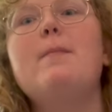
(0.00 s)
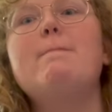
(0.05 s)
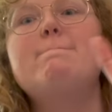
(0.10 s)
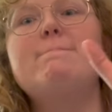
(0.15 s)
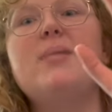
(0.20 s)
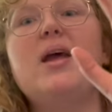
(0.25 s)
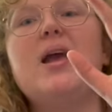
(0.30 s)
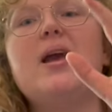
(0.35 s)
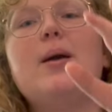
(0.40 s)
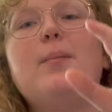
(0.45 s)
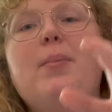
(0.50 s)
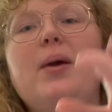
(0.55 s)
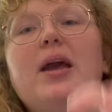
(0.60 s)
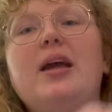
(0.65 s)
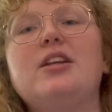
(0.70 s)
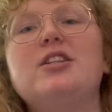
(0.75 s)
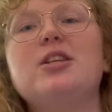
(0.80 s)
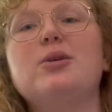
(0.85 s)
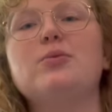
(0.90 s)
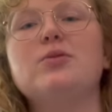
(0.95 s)
make a
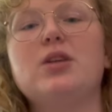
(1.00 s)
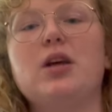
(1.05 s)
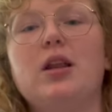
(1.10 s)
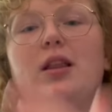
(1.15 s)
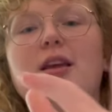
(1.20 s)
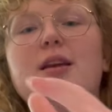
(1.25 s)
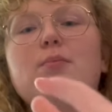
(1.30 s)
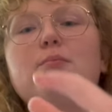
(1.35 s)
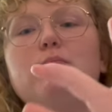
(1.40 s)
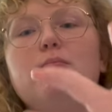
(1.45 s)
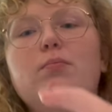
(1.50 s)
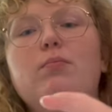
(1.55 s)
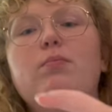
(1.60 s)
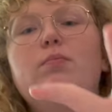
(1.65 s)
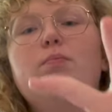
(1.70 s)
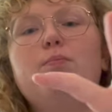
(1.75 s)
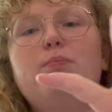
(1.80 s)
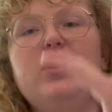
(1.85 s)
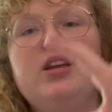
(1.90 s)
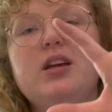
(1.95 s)
page that was going to like
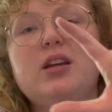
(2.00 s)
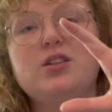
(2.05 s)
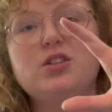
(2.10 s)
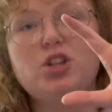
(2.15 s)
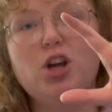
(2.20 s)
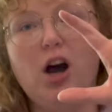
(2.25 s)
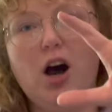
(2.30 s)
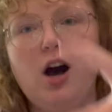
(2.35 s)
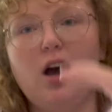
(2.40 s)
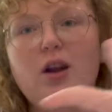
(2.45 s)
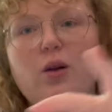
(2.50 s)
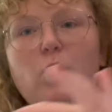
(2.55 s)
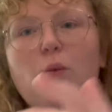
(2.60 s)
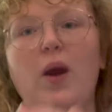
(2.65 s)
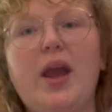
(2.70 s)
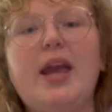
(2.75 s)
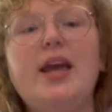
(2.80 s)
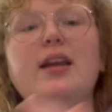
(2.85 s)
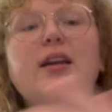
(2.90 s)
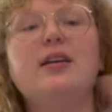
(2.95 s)
be a ton of
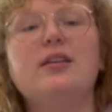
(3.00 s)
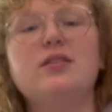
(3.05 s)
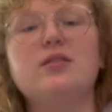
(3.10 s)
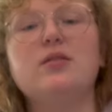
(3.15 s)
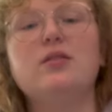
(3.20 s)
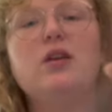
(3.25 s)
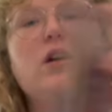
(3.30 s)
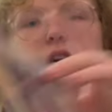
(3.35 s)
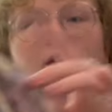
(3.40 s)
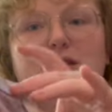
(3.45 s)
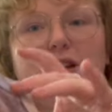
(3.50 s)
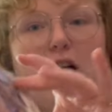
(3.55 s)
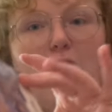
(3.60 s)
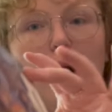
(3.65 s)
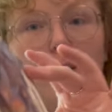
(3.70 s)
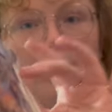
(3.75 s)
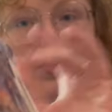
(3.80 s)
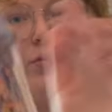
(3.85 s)
weight on top of